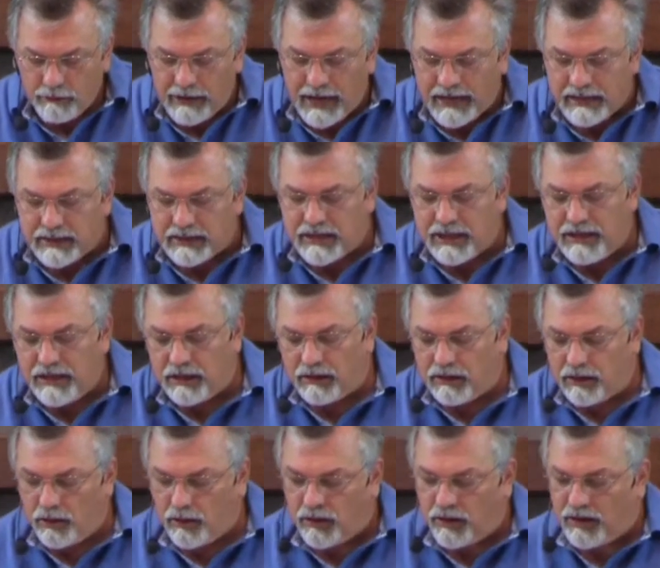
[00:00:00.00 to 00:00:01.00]
Rest in the
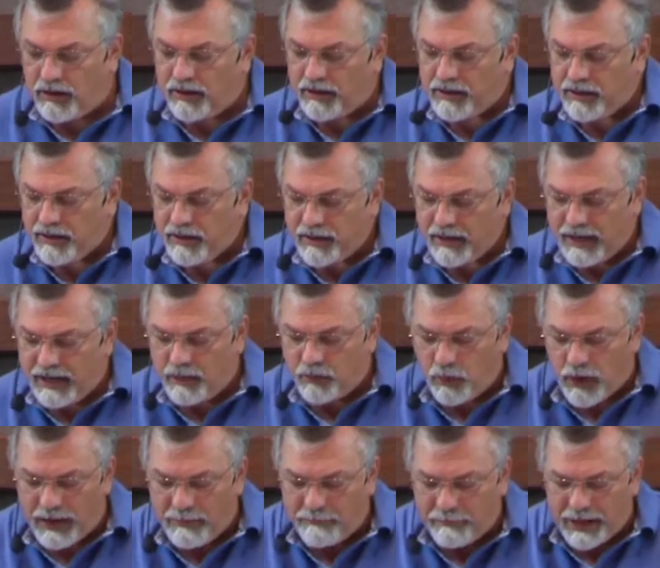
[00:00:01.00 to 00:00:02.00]
Lord
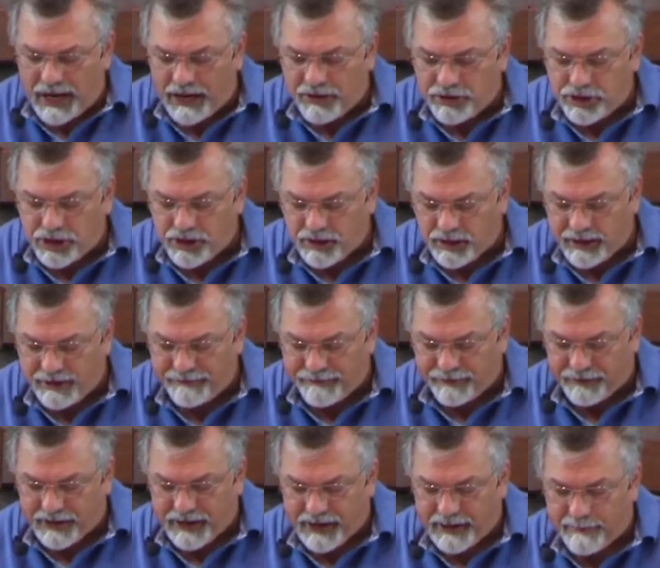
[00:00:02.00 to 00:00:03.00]
and wait patiently
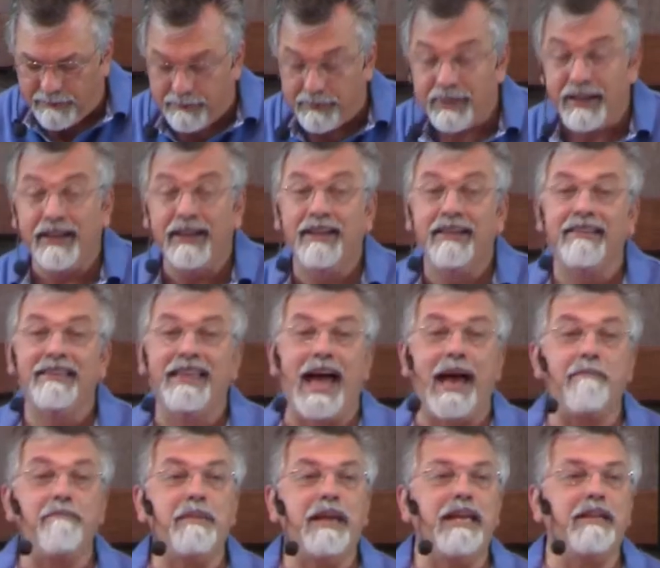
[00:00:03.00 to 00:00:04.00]
for him.
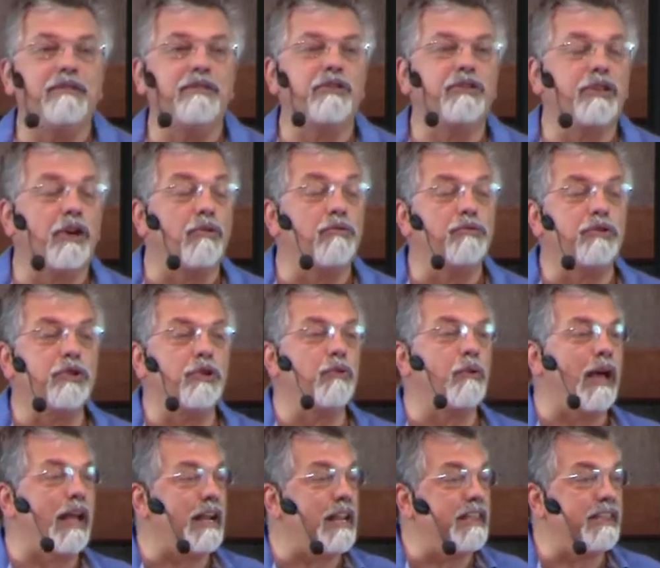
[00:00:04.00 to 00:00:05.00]
That means don't
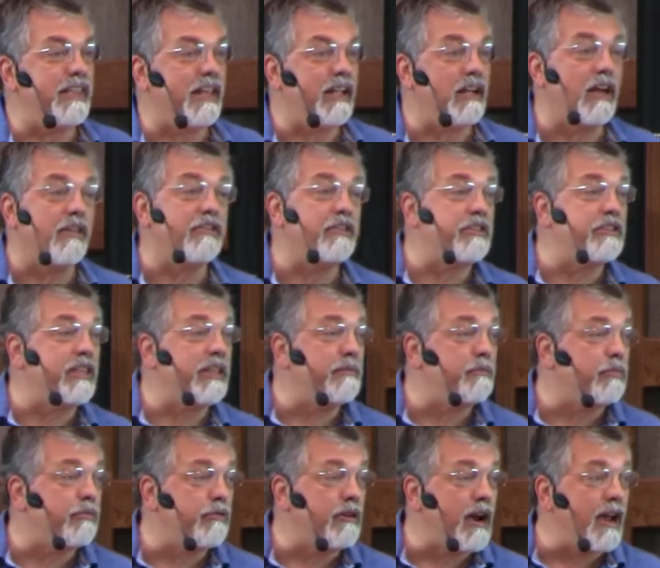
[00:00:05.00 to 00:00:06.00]
do anything other
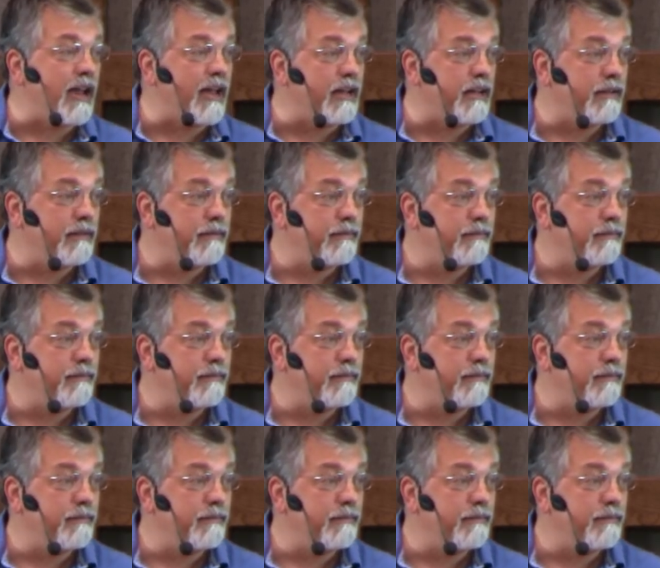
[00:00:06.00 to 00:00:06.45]
than pray.